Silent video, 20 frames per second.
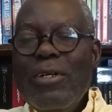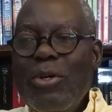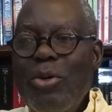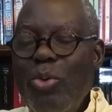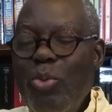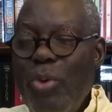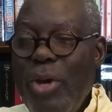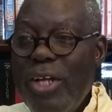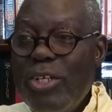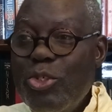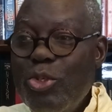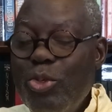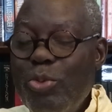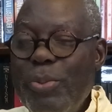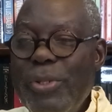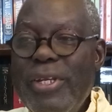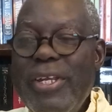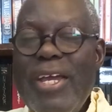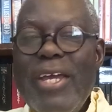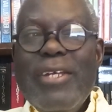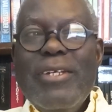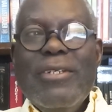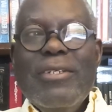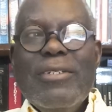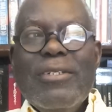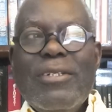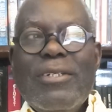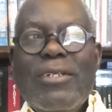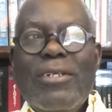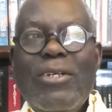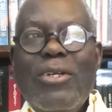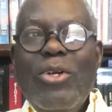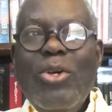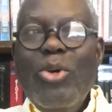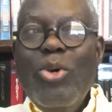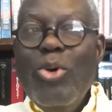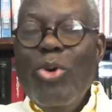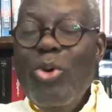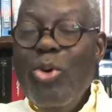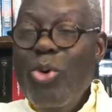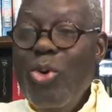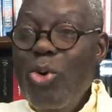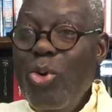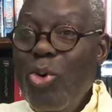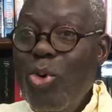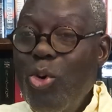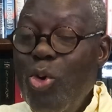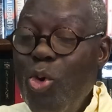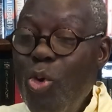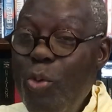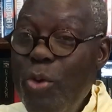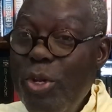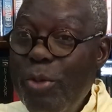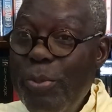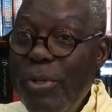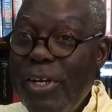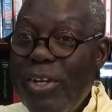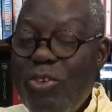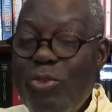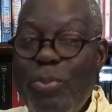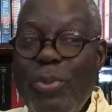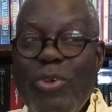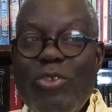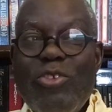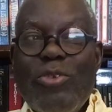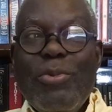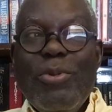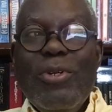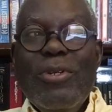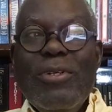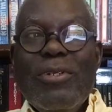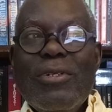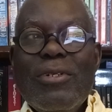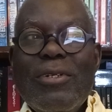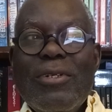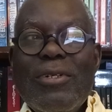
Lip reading: What should be done? Who will be responsible?